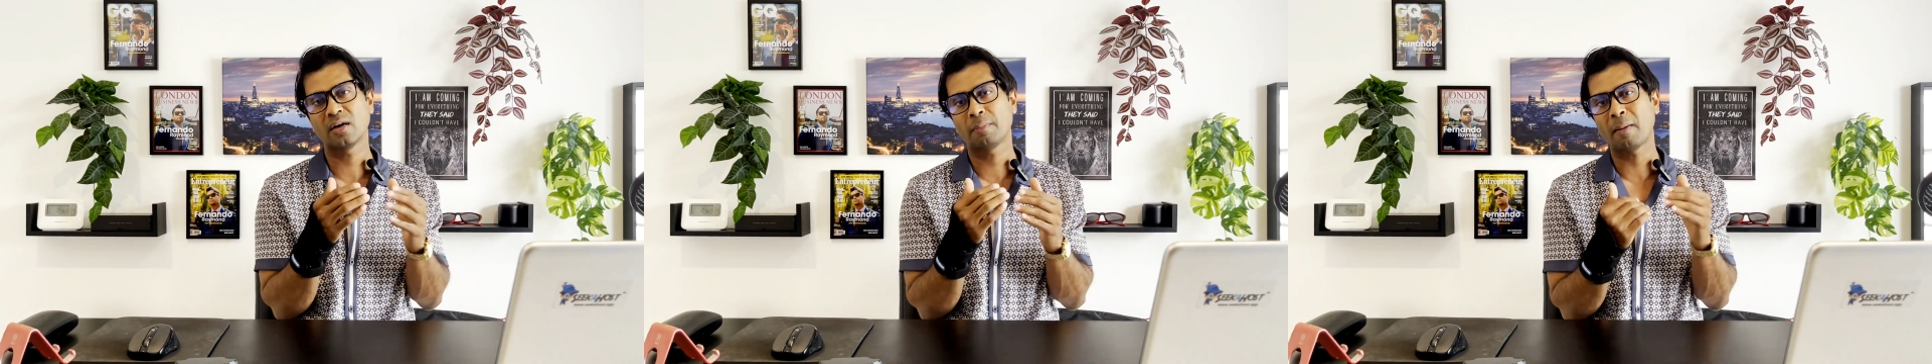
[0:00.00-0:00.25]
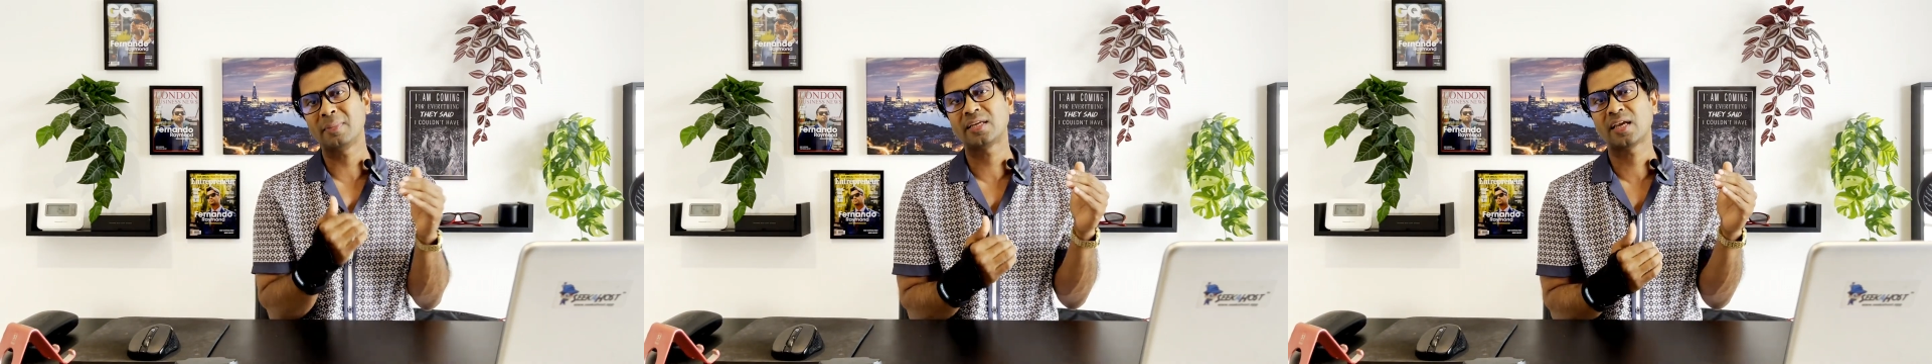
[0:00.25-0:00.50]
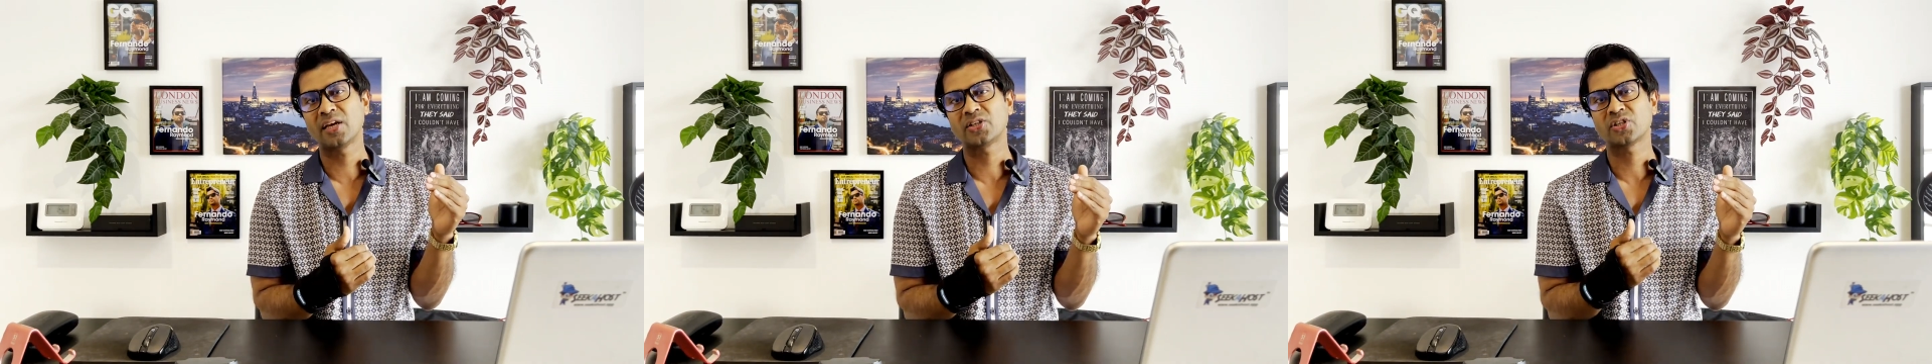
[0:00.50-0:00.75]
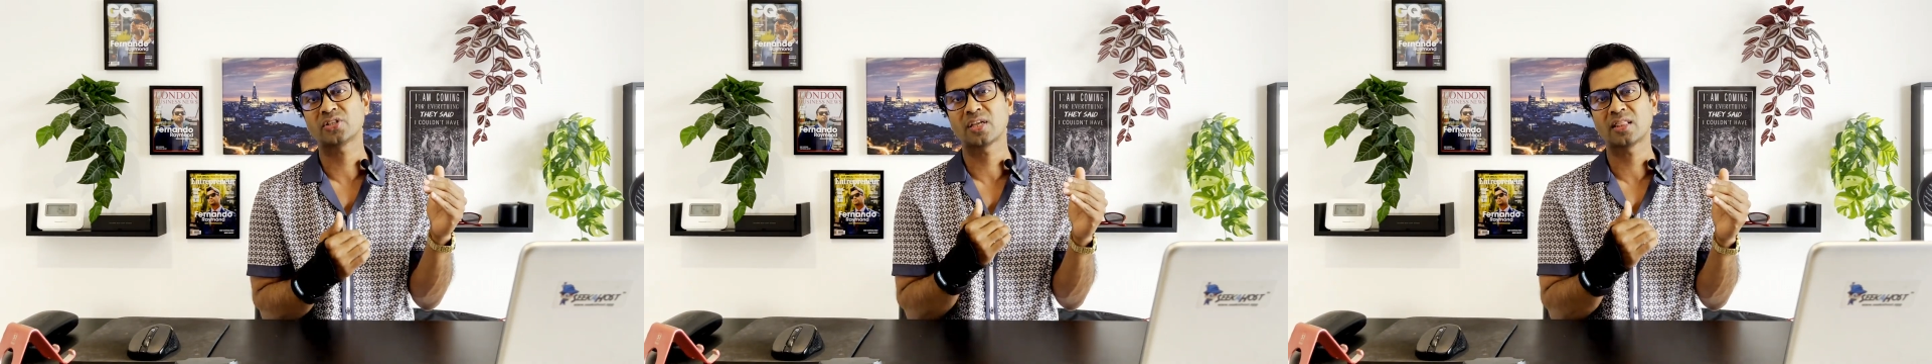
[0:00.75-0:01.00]
her
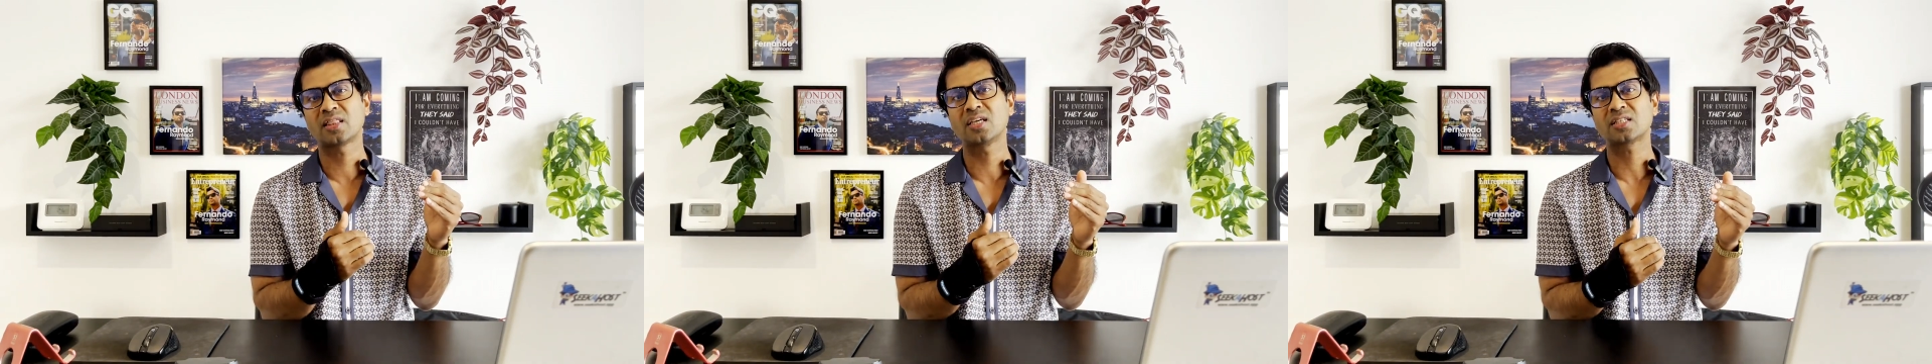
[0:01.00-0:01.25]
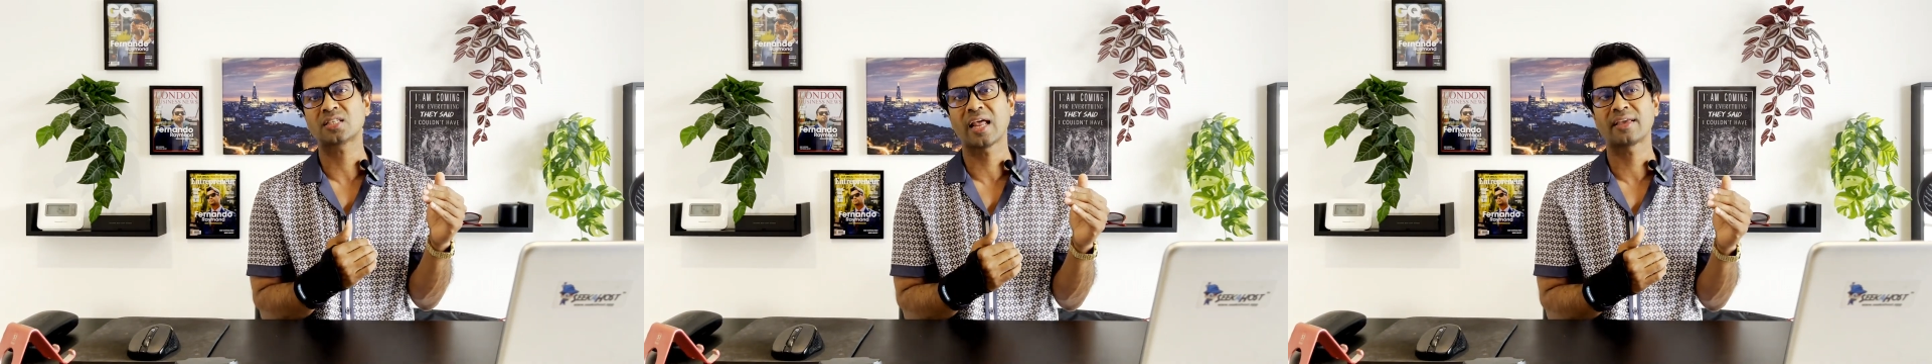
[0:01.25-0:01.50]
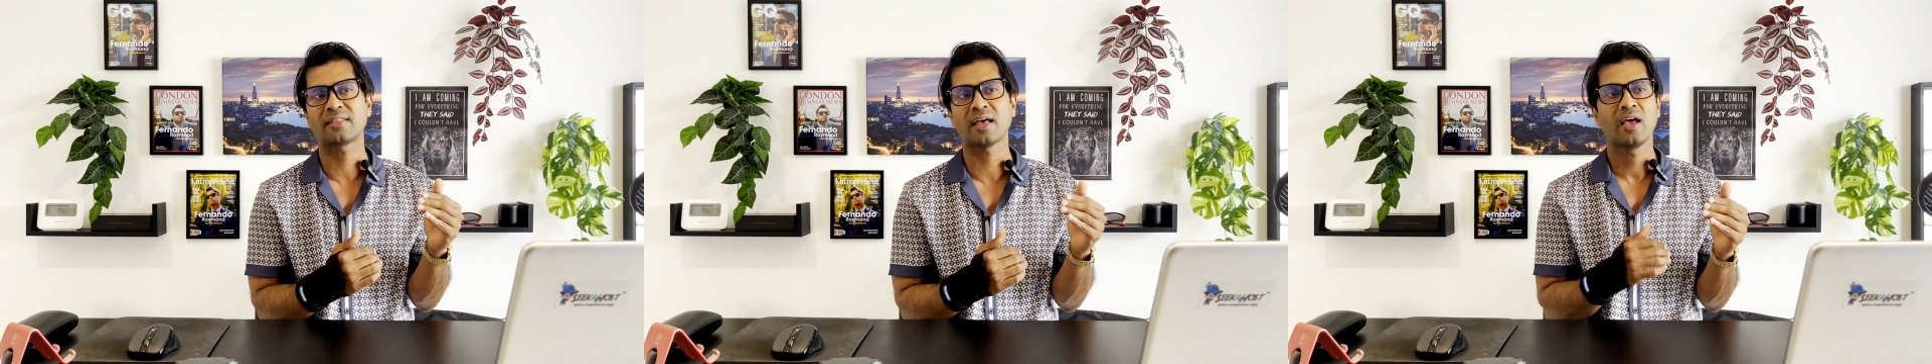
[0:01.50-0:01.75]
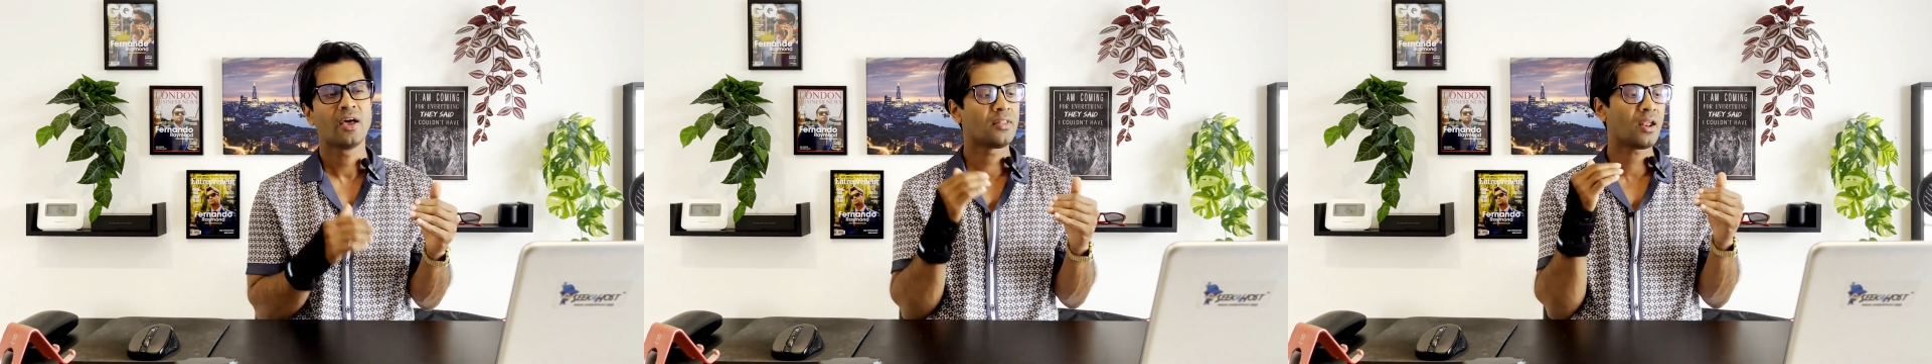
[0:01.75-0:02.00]
publications and things like that.